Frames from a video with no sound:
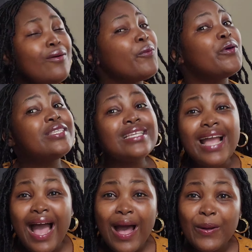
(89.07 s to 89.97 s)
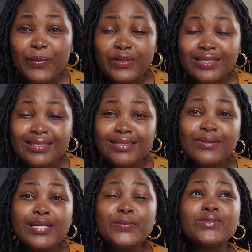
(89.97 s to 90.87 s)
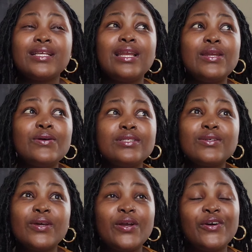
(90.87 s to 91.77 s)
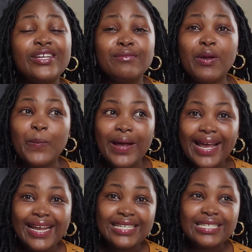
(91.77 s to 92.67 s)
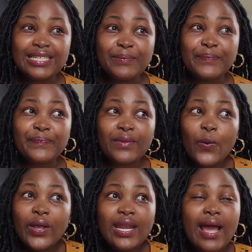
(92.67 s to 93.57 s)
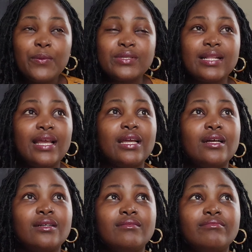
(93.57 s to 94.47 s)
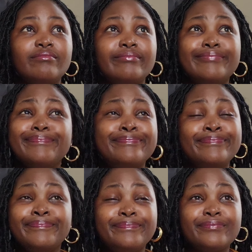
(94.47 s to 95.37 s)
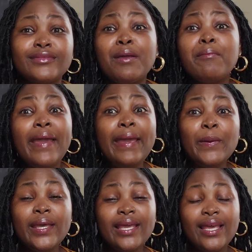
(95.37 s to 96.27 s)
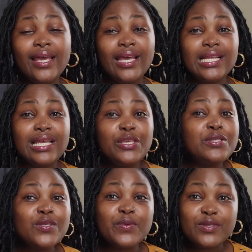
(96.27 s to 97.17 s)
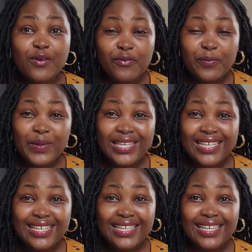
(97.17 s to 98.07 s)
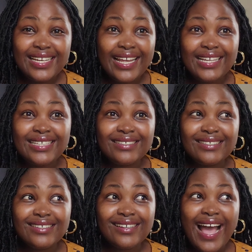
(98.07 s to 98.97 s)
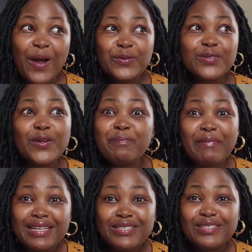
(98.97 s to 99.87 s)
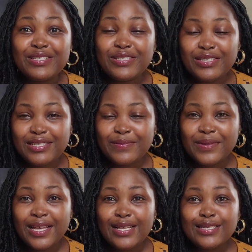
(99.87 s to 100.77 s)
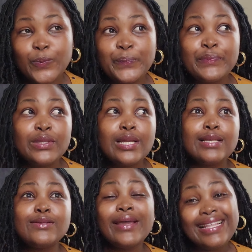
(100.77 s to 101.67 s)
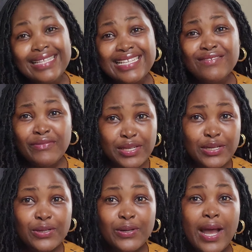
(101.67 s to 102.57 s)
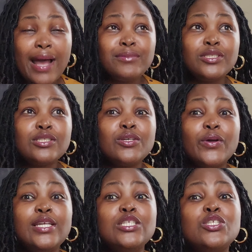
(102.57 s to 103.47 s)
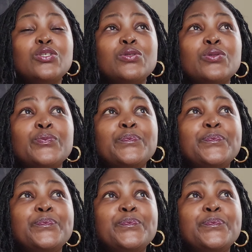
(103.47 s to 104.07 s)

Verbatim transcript: watching hours so it was a lot going on in my mind when i was like mm -mm, maybe youtube is not for me like i was not meant to do youtube so in this video i'm just going to